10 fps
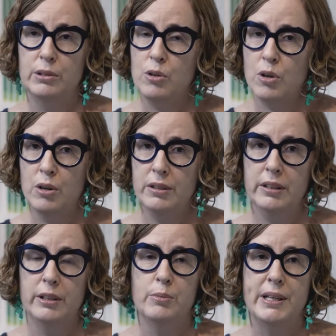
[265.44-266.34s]
log
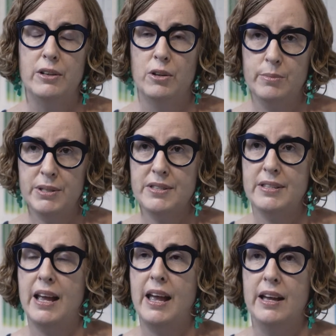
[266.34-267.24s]
on, it'll be
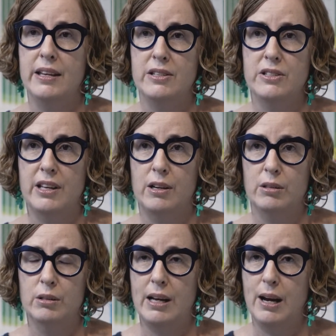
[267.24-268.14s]
anonymous, and
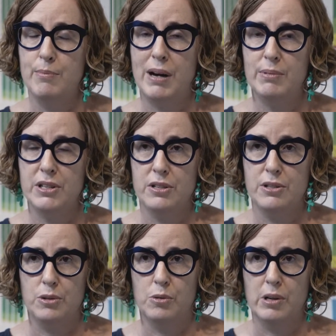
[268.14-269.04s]
they'll um, publish a
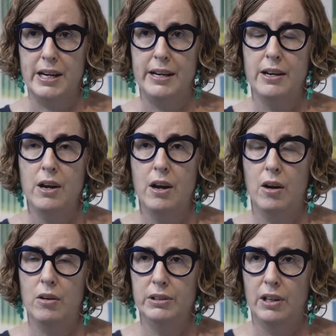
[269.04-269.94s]
story
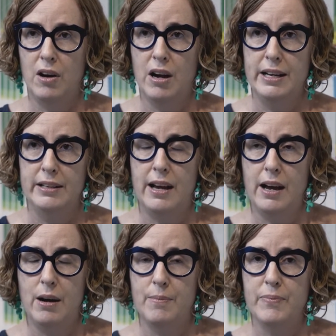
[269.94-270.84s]
online
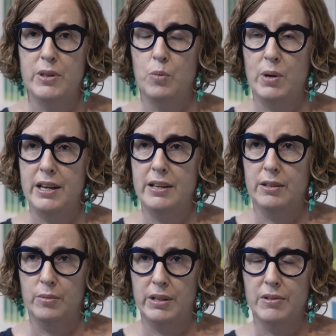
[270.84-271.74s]
um, that we
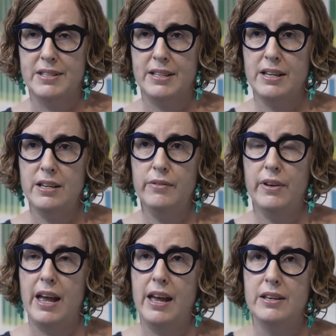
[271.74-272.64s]
that we
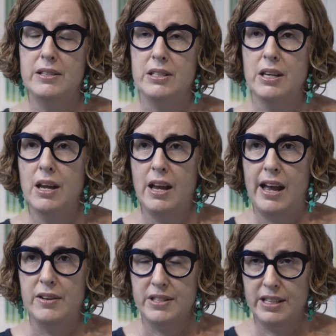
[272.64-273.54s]
receive, and
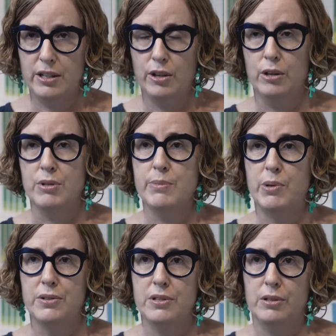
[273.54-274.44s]
our CEO
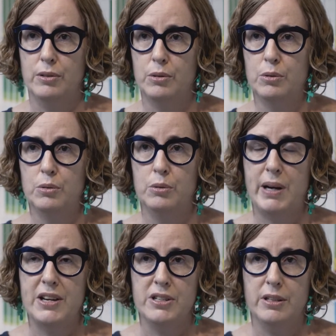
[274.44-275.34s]
responds to all
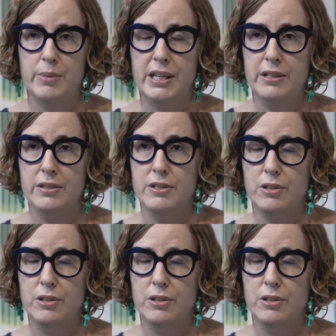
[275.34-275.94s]
patient opinion